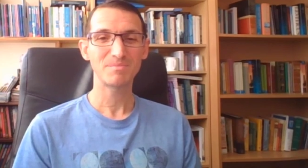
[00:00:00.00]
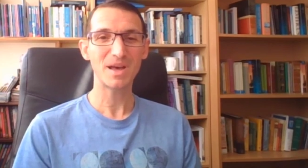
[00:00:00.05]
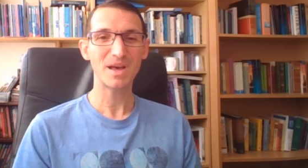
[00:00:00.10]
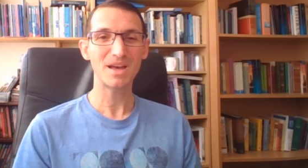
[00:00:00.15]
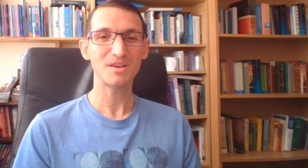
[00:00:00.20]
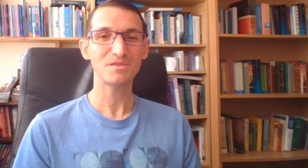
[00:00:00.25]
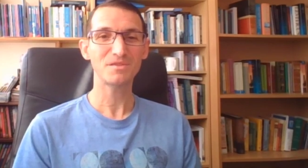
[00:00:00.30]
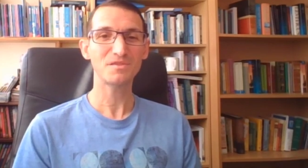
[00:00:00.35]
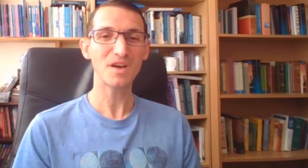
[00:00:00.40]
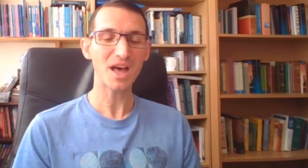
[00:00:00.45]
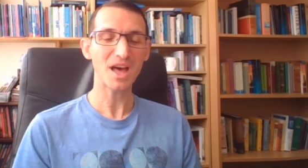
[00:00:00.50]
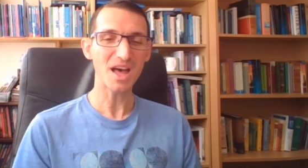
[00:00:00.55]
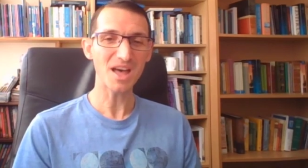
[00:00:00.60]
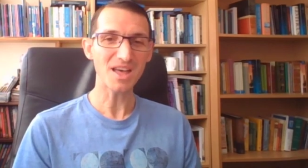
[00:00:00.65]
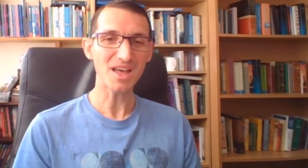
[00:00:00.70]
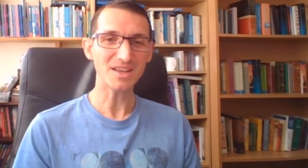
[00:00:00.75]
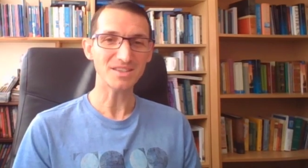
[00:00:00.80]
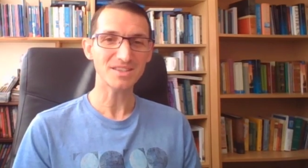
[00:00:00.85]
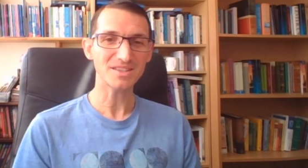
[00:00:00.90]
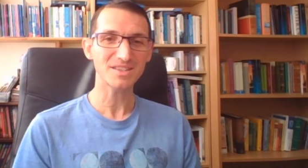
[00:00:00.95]
But for
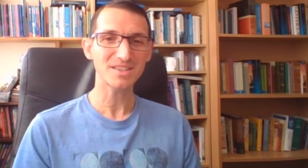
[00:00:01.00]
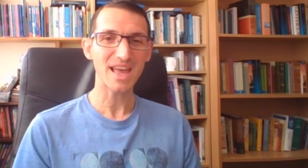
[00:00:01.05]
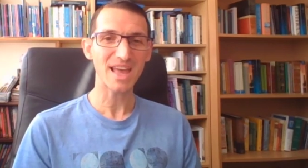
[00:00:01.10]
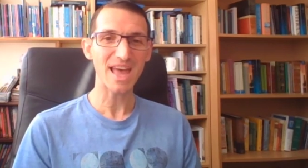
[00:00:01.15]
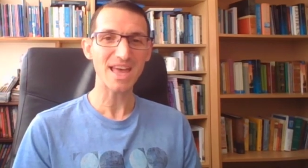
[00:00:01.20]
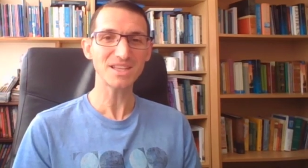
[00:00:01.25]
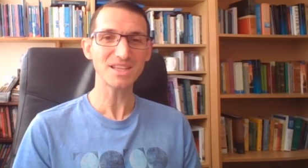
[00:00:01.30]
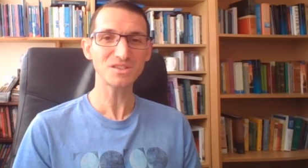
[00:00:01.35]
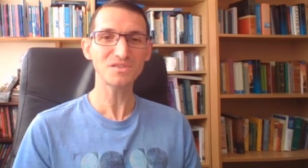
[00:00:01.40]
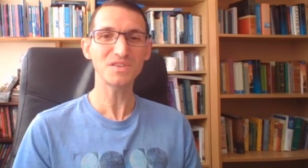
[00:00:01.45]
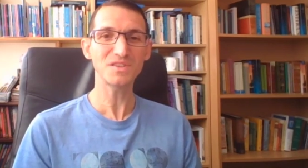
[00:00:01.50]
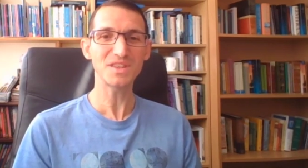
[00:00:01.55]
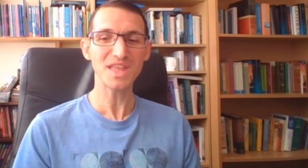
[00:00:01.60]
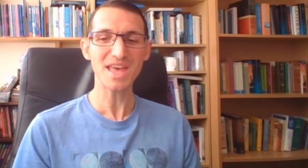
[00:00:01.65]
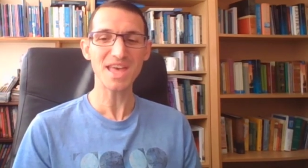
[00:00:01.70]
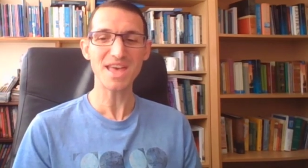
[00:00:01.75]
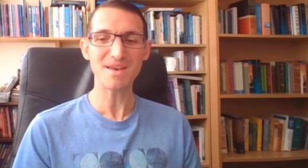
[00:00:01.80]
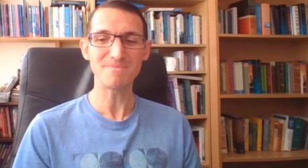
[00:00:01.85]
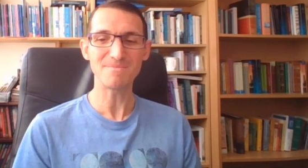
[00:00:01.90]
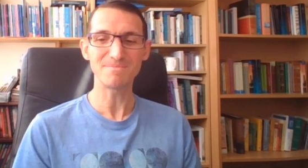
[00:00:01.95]
us, as for
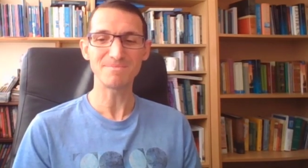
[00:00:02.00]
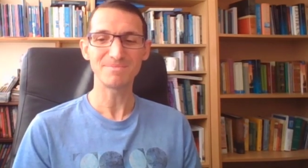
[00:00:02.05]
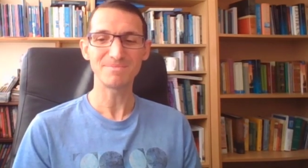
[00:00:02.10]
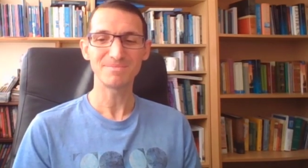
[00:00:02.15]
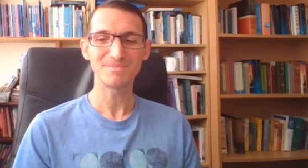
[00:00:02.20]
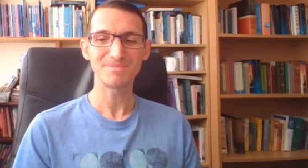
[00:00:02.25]
them,